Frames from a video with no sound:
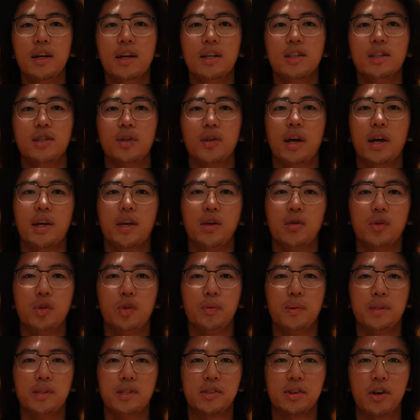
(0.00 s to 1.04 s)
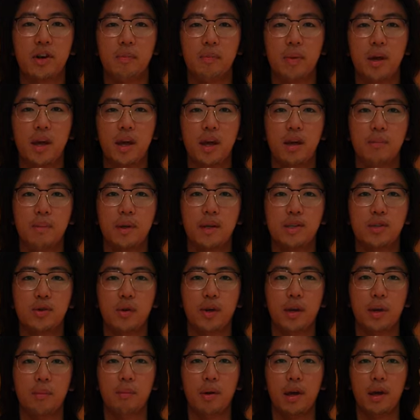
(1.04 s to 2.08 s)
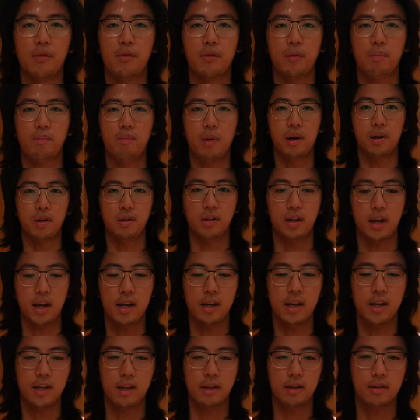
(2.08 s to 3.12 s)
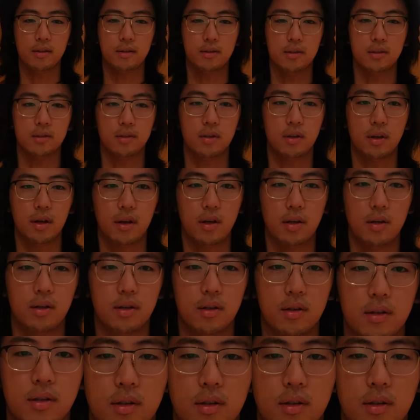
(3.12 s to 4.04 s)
so that YouTube can start paying me so I can pay for better lighting and...